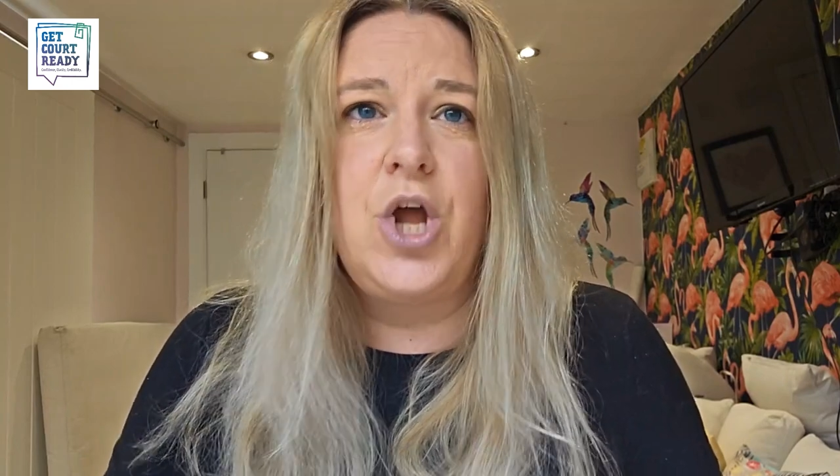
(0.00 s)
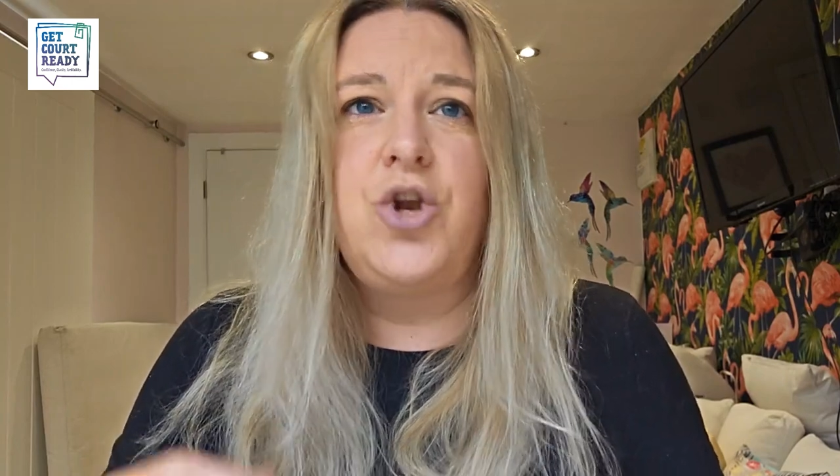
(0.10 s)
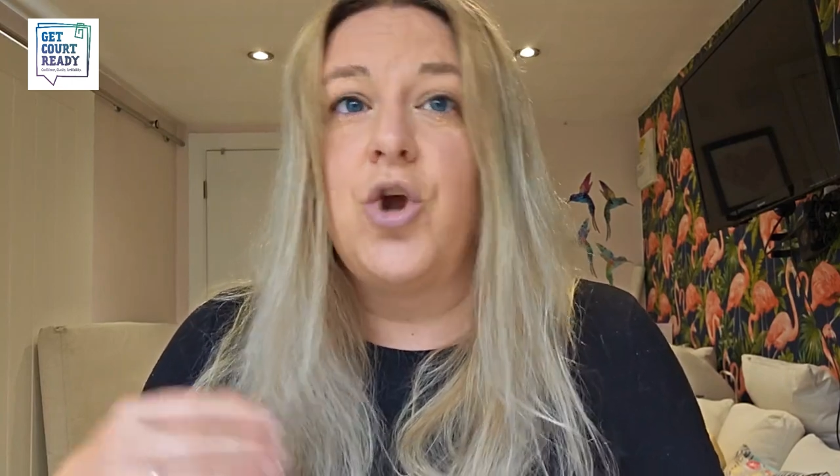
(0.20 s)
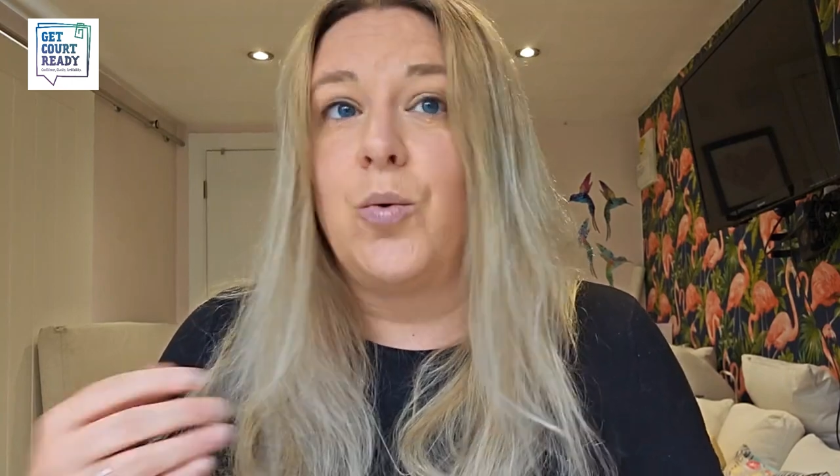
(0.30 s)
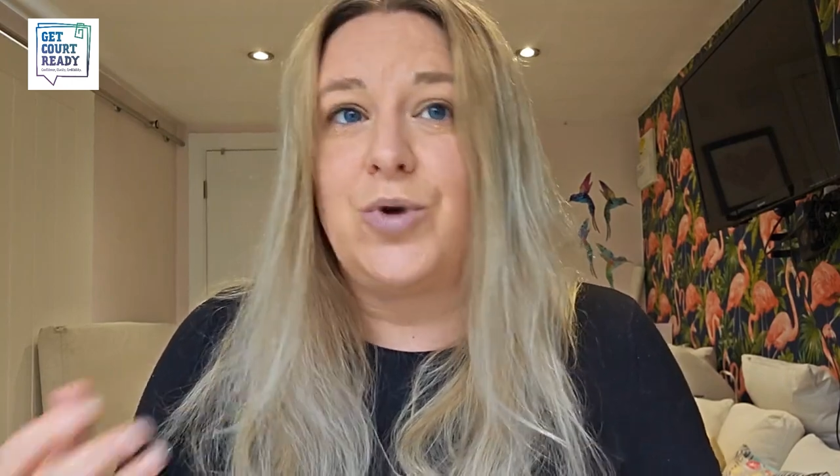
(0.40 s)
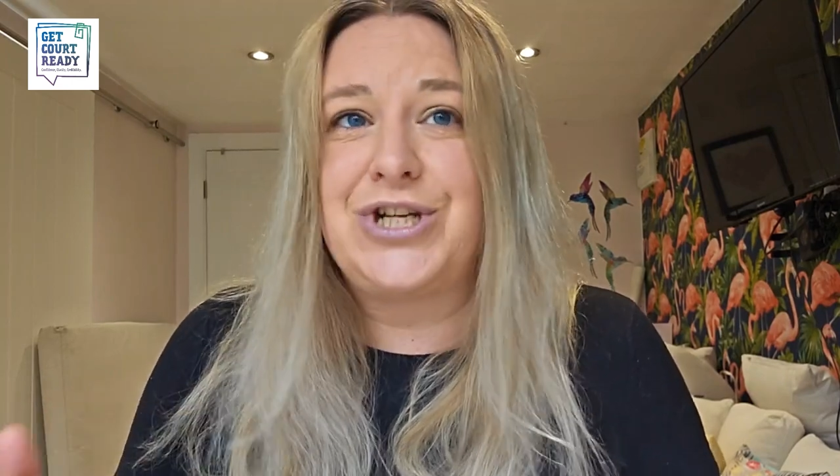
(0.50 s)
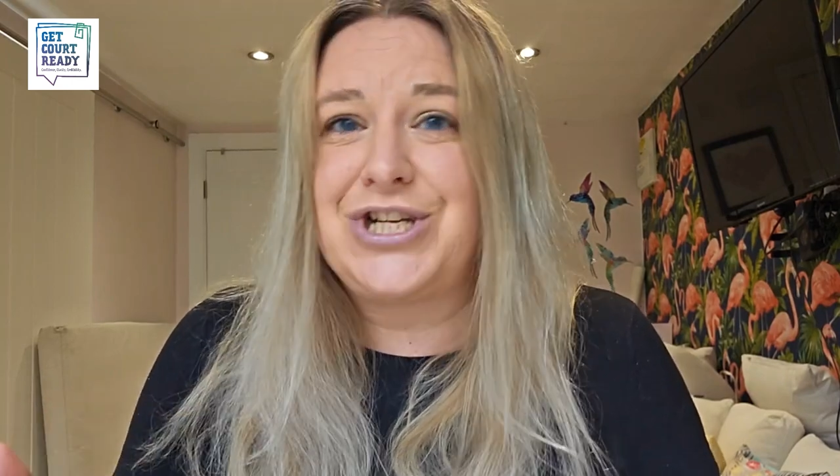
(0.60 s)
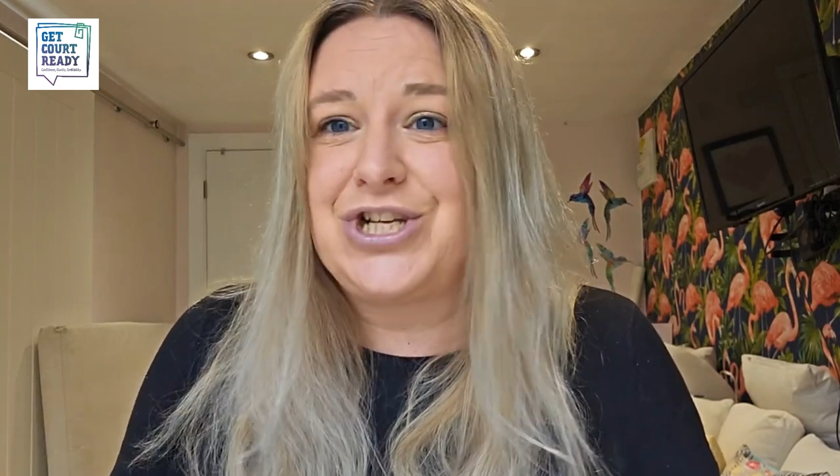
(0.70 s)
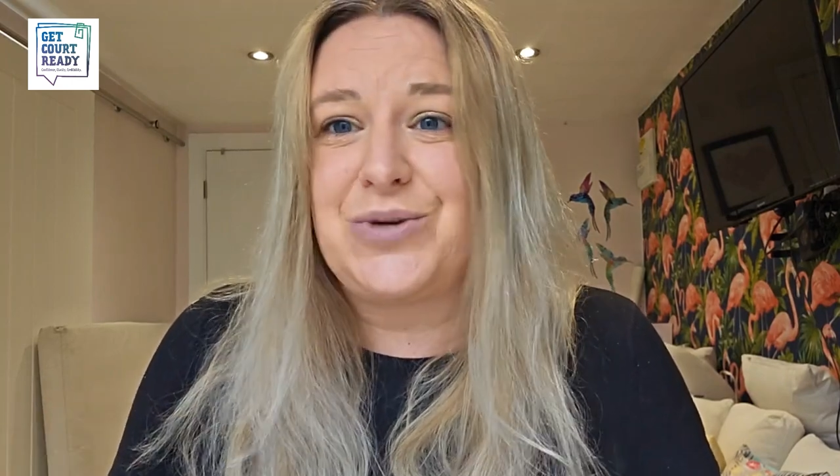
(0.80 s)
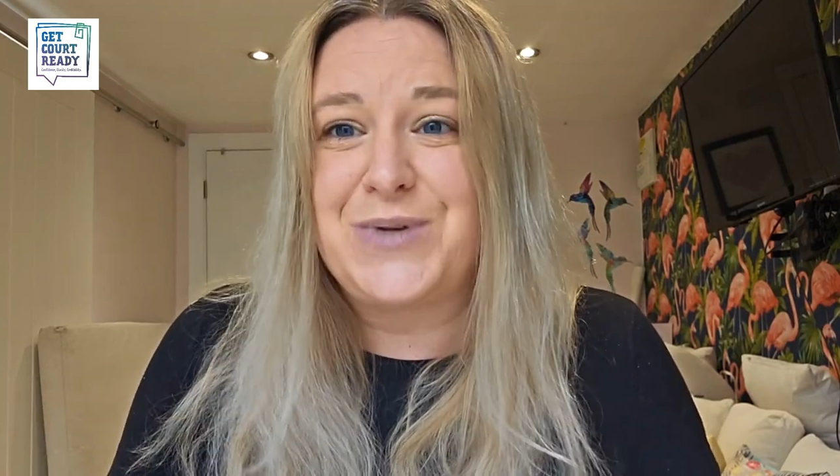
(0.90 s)
not
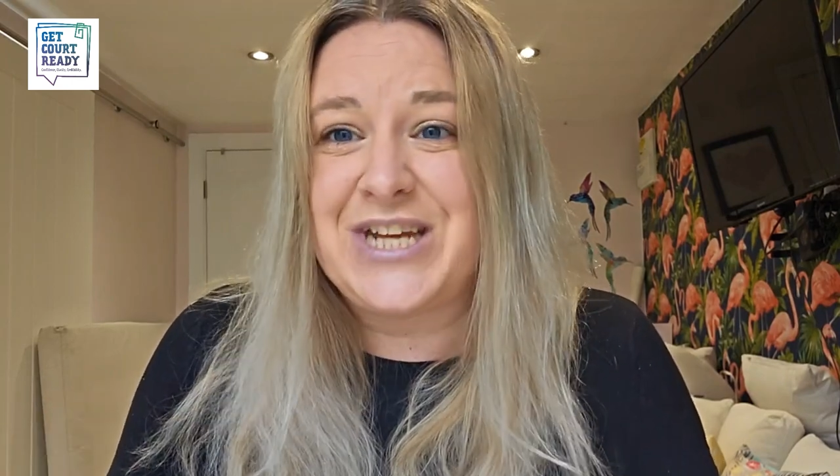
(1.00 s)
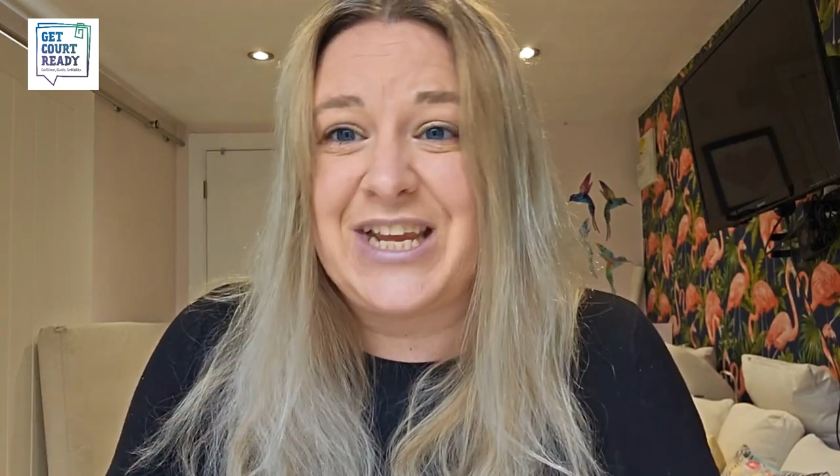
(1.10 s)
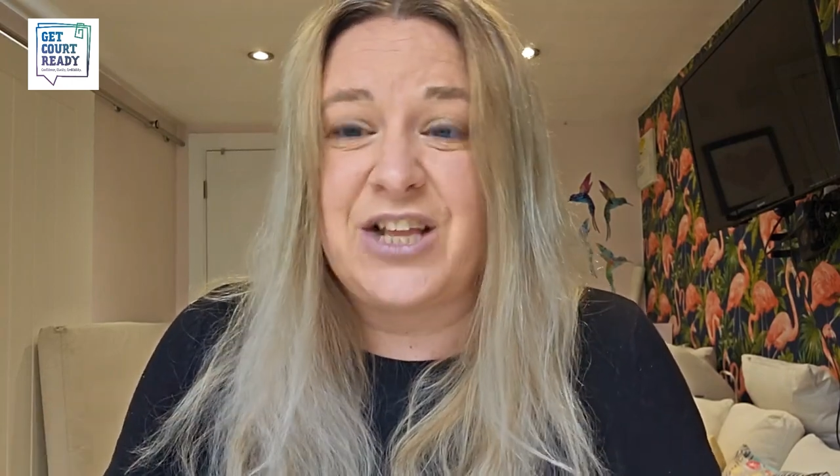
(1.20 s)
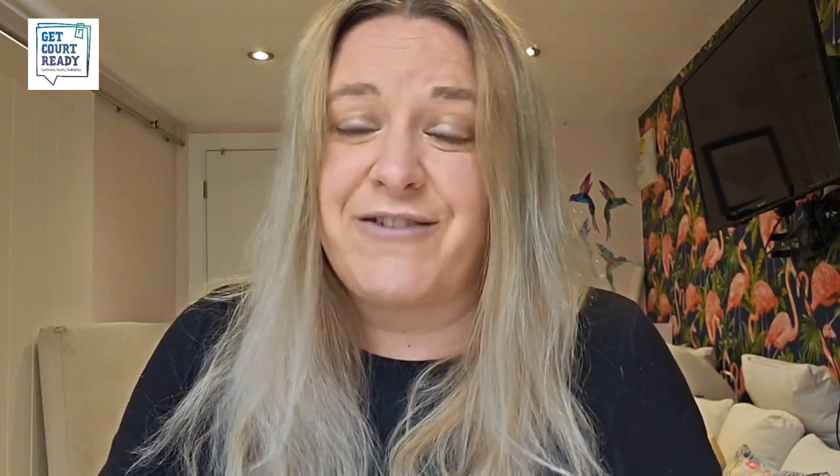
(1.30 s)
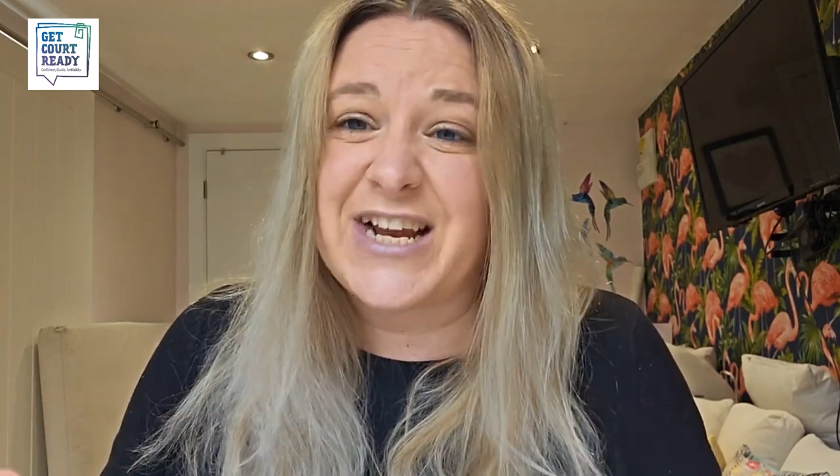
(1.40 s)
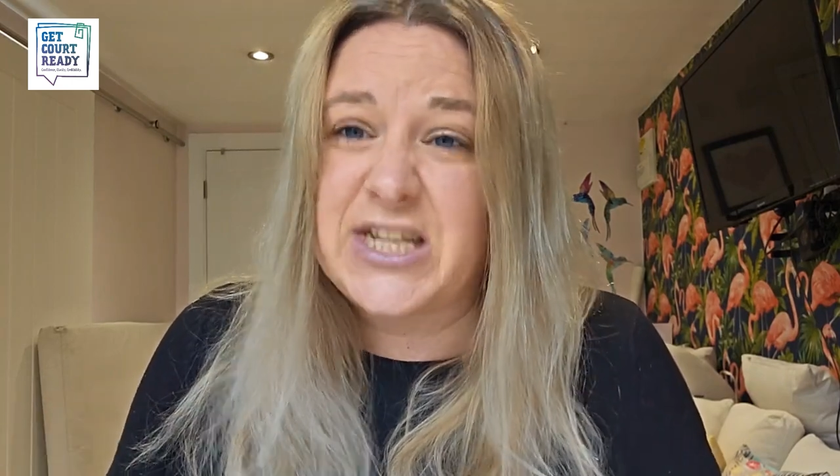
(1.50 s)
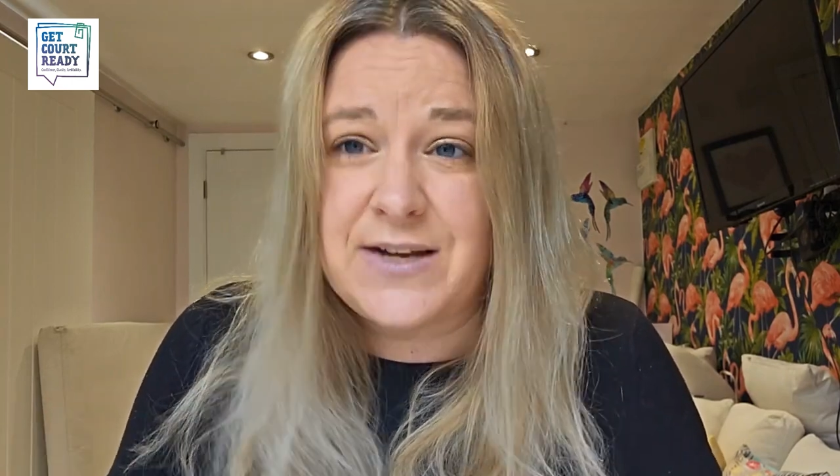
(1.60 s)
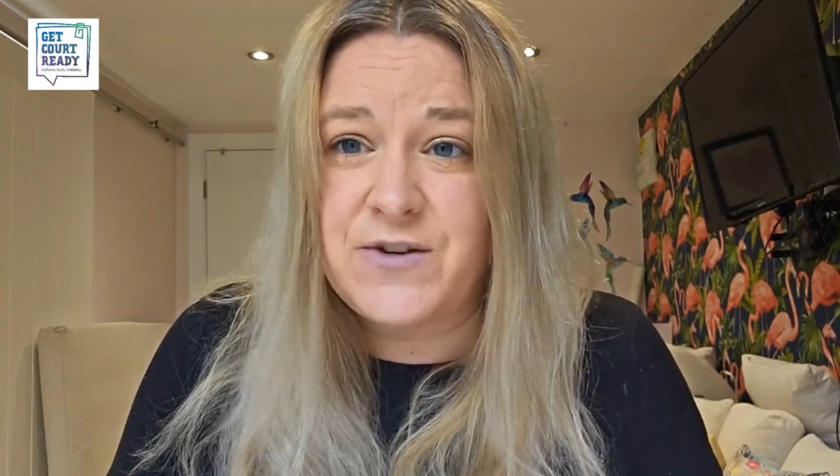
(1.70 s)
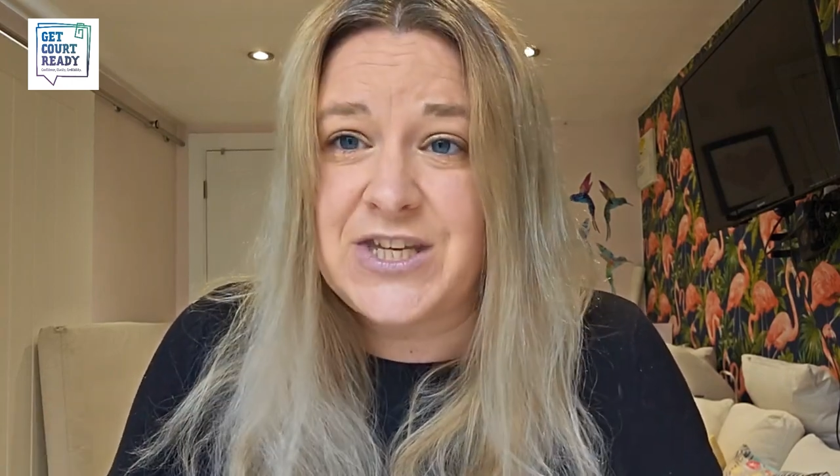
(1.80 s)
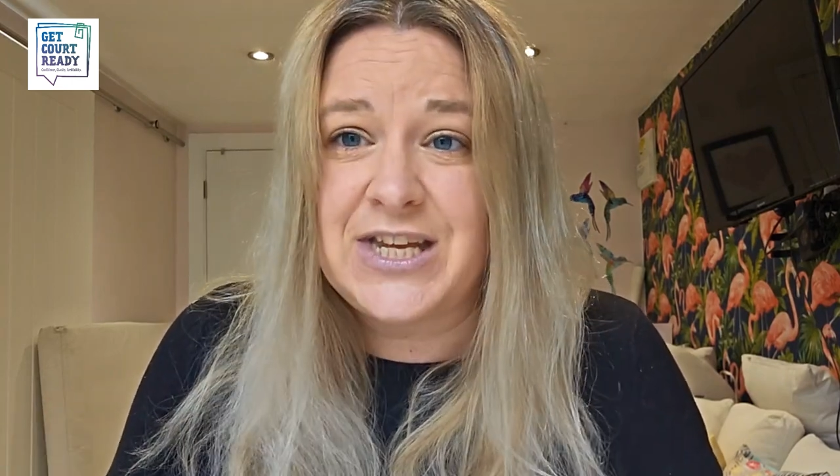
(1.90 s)
wanting to do a particular
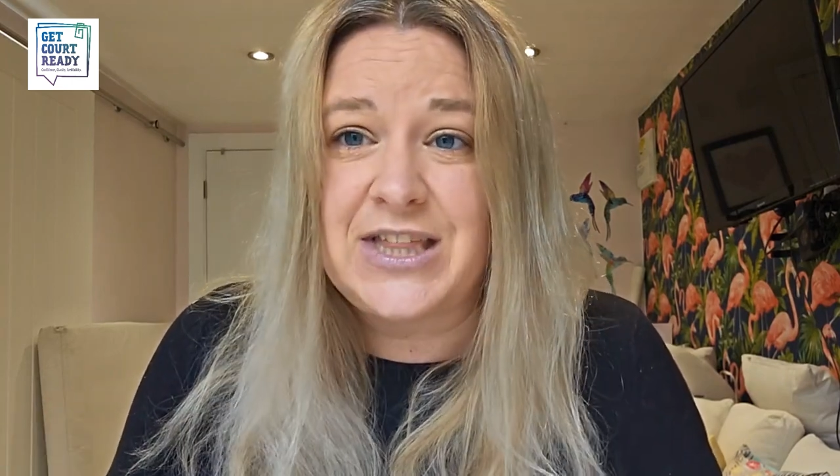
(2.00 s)
activity